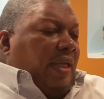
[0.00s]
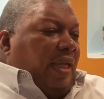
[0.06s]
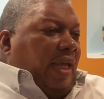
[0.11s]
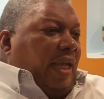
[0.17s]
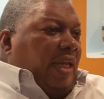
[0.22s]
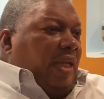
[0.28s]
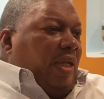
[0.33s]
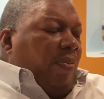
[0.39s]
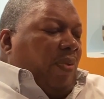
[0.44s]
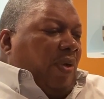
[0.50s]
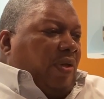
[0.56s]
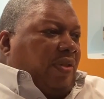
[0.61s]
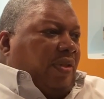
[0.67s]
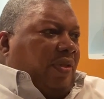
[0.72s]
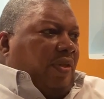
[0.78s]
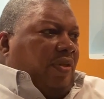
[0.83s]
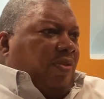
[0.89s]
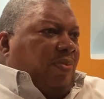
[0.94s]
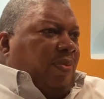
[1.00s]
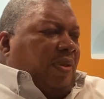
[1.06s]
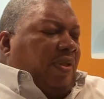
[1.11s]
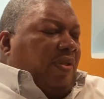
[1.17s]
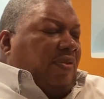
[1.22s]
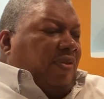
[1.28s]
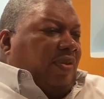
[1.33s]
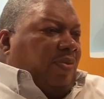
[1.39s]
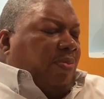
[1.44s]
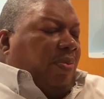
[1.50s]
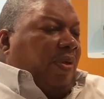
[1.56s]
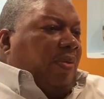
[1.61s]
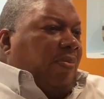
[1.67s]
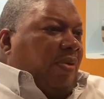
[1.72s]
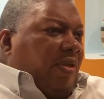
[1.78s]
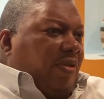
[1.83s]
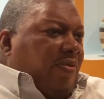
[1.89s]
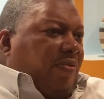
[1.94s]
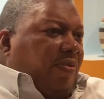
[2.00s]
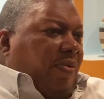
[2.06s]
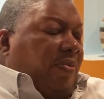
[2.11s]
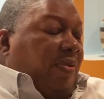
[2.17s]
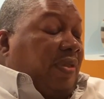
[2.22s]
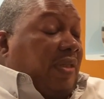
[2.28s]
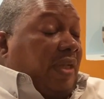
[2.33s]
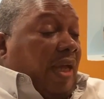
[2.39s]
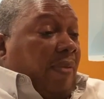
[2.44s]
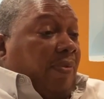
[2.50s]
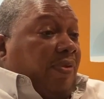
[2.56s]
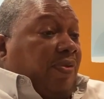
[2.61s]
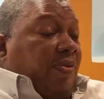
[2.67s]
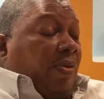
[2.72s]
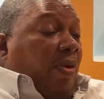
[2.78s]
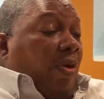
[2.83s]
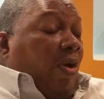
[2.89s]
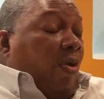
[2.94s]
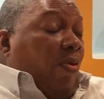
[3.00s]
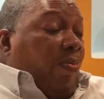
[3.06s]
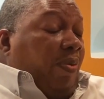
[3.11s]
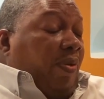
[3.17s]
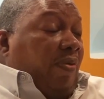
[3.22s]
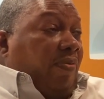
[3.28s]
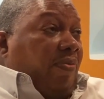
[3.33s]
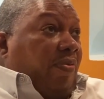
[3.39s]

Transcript: and he worked in those businesses pretty much from the time the store opened